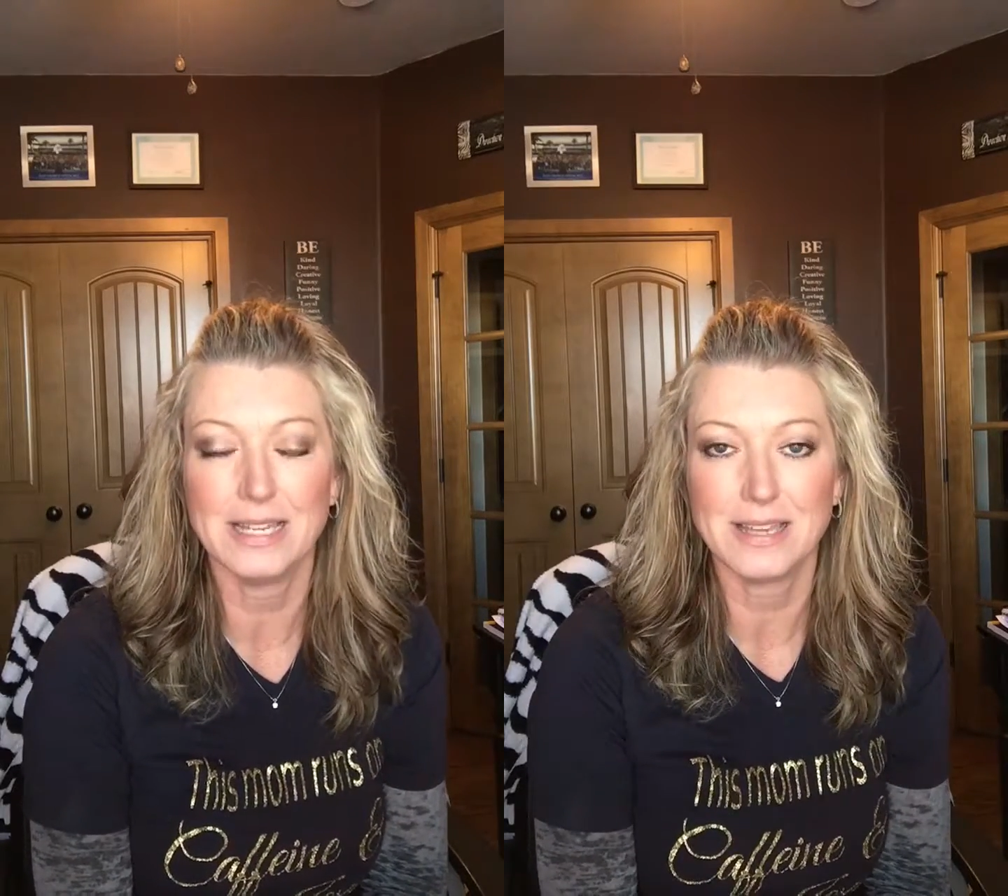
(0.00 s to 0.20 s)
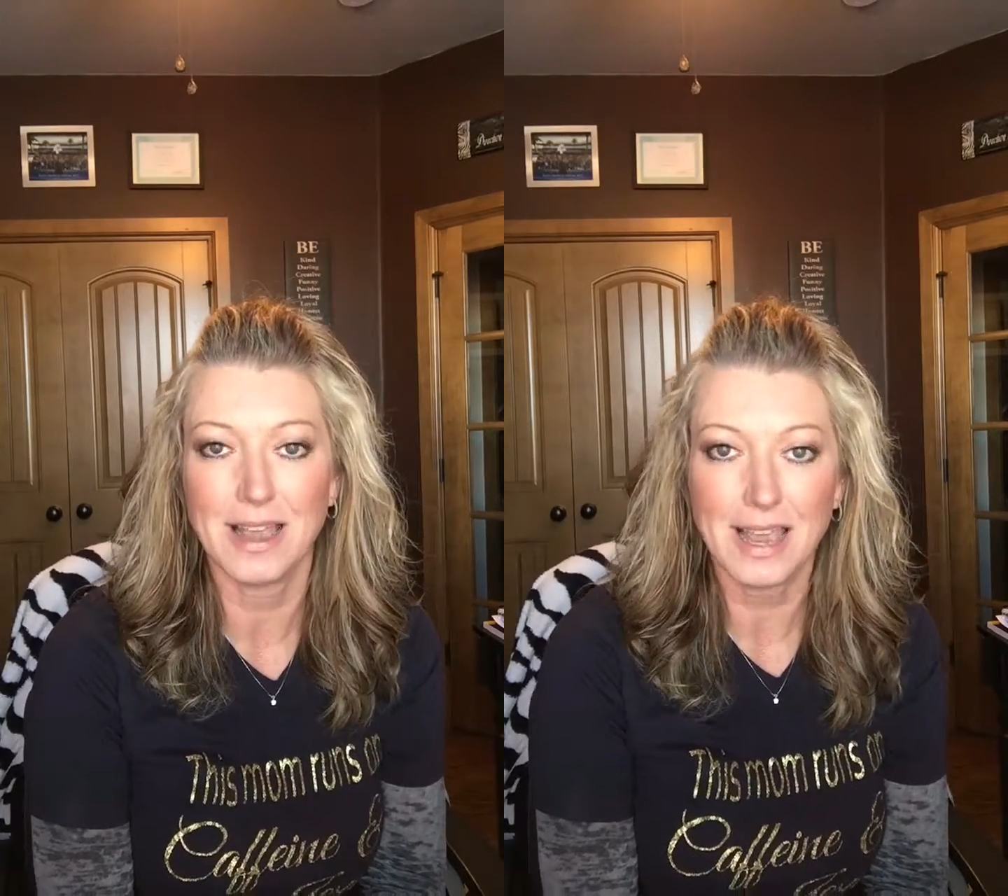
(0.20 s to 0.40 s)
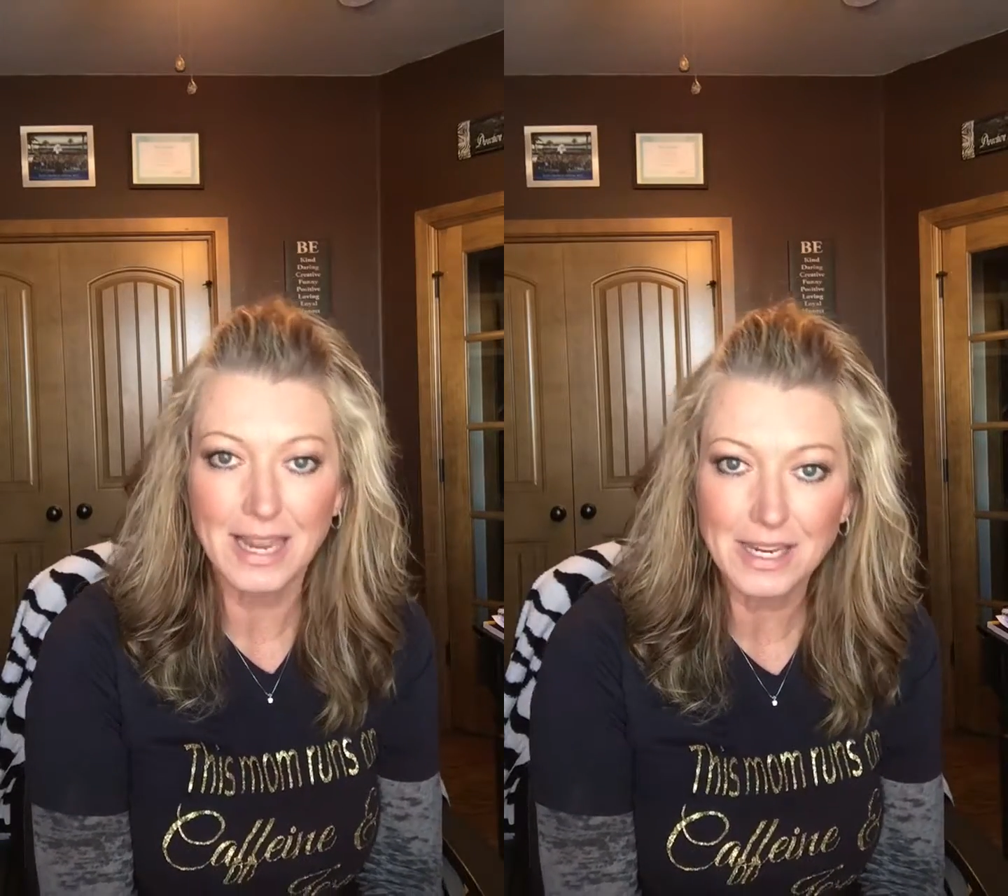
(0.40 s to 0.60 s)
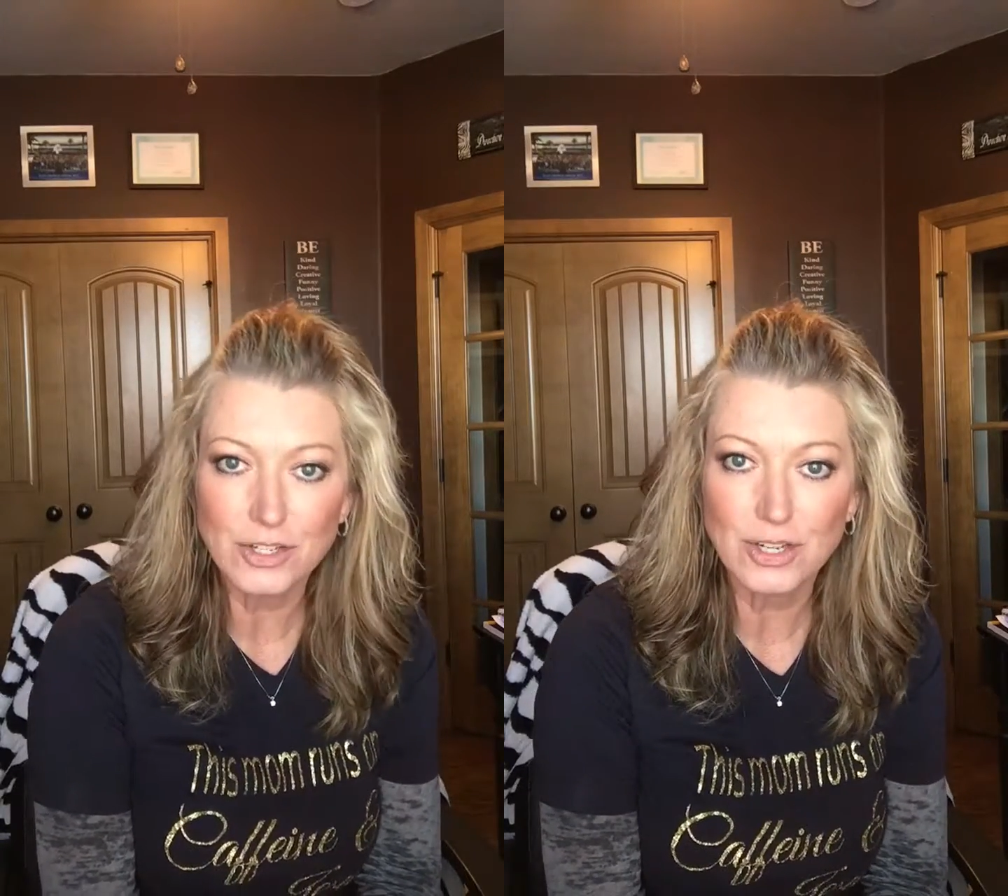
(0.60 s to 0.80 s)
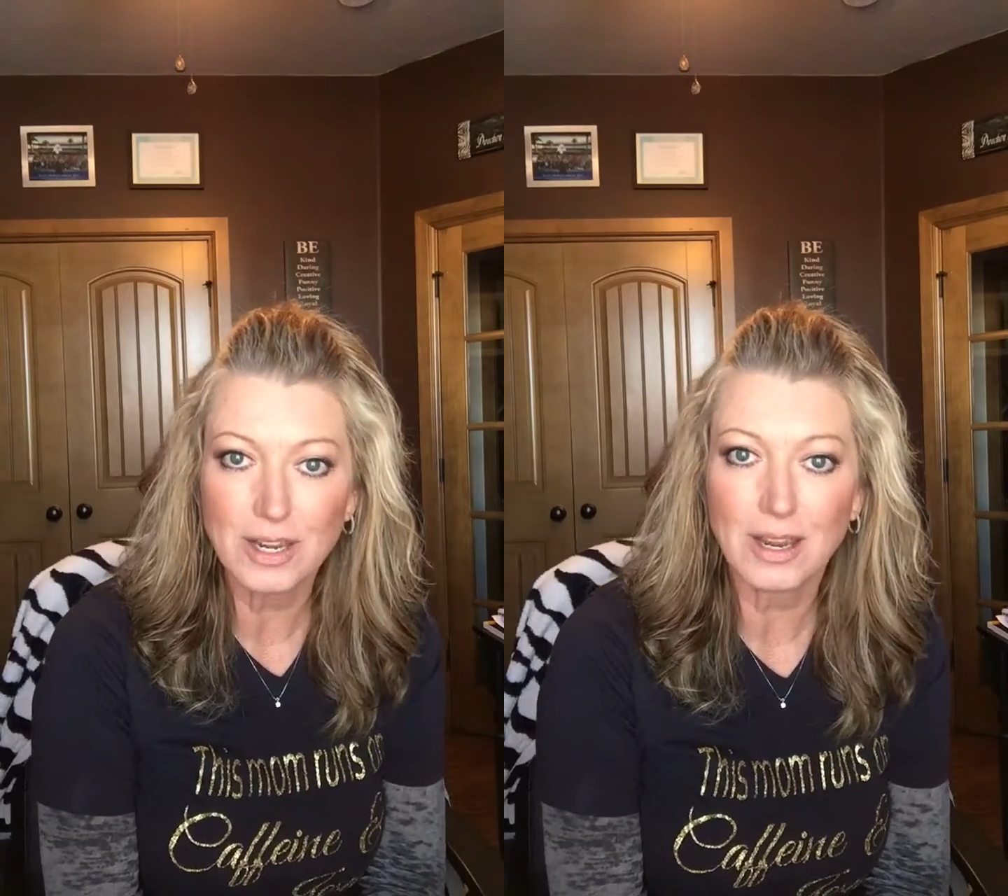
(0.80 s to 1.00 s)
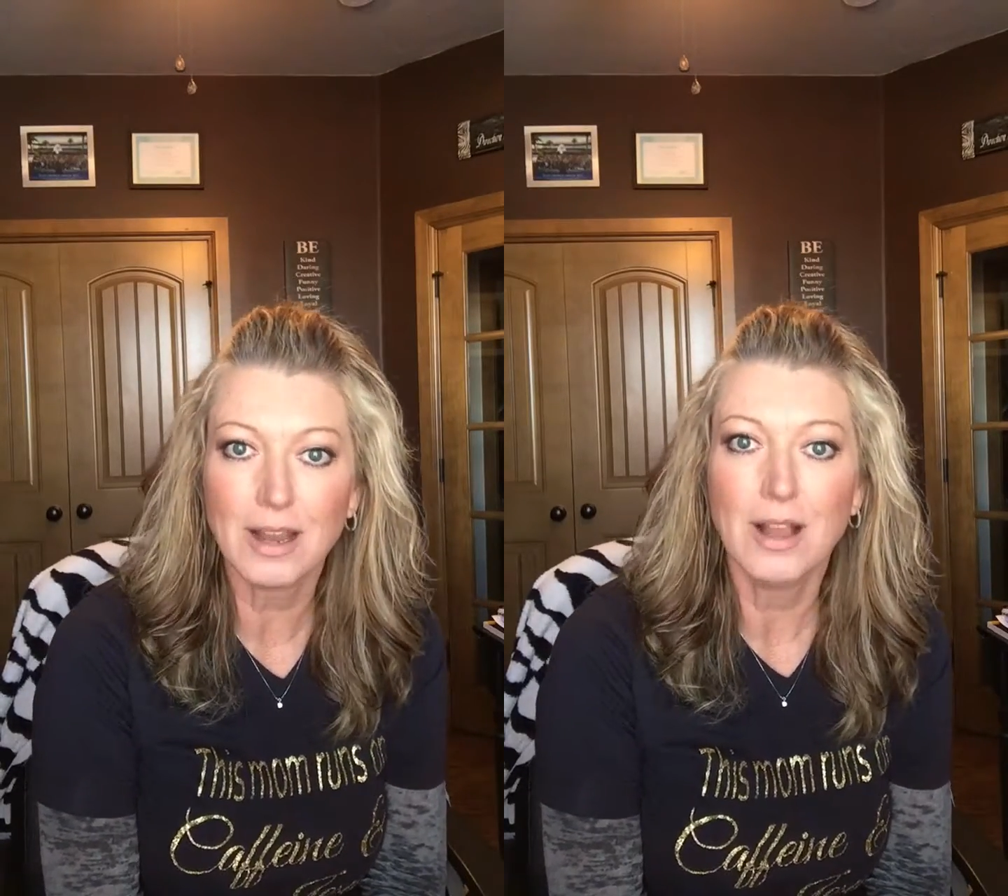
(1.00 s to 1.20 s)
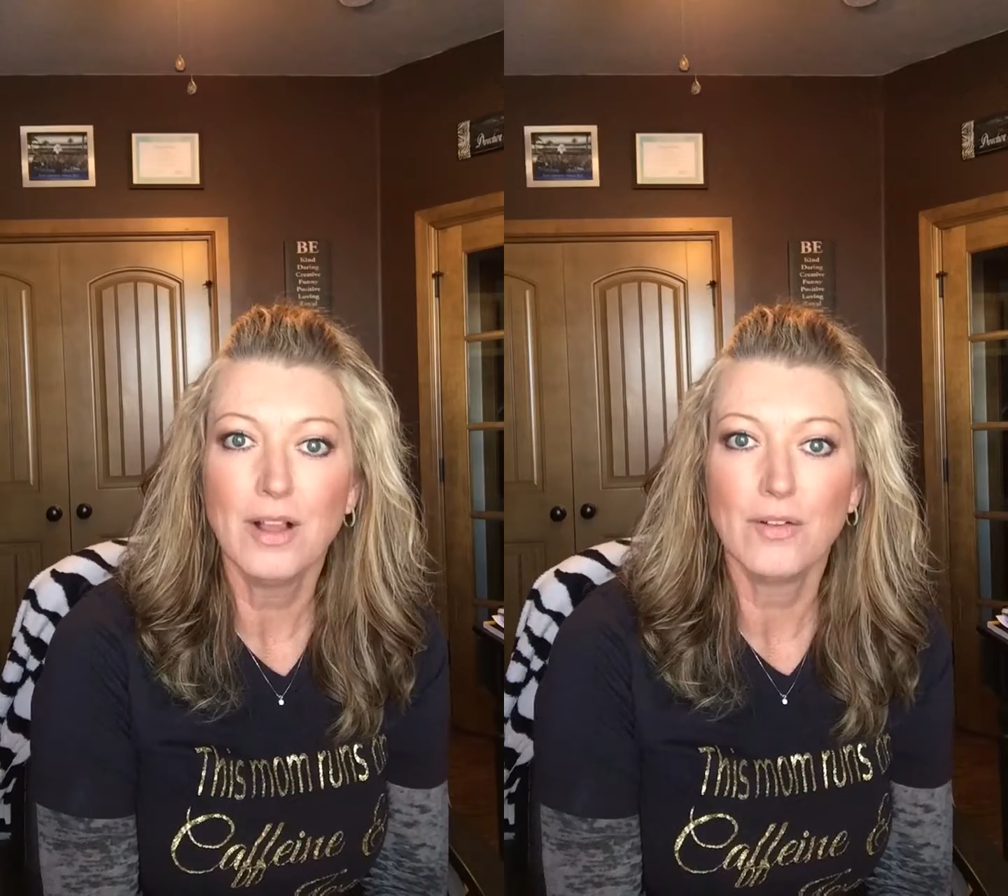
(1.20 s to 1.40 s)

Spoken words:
anti-aging,